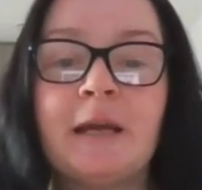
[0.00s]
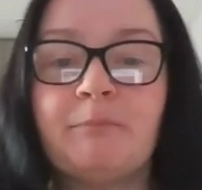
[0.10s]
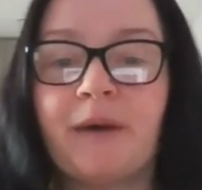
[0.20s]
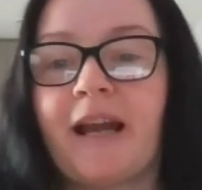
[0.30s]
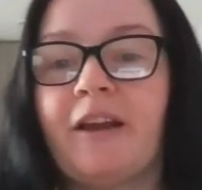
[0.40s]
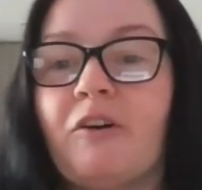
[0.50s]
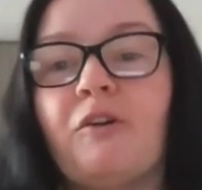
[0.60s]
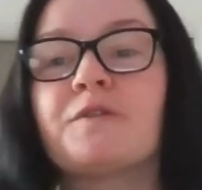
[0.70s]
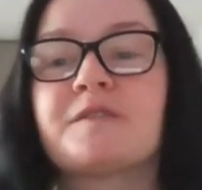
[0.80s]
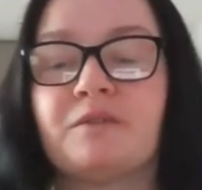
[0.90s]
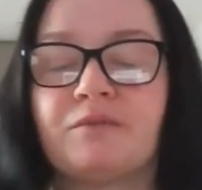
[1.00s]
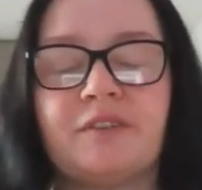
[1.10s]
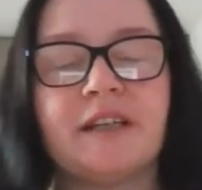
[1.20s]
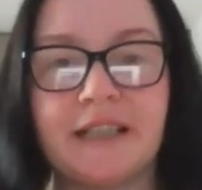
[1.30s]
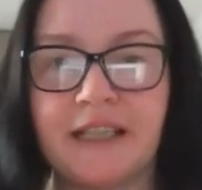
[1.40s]
but I also
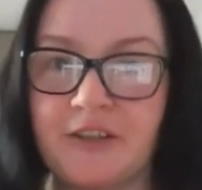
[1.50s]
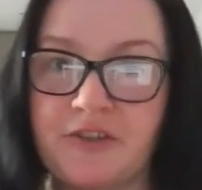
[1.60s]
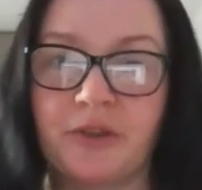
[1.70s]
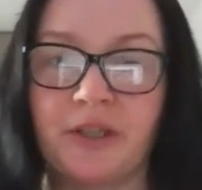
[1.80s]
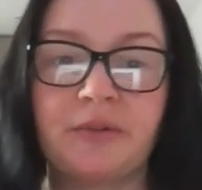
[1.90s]
really enjoy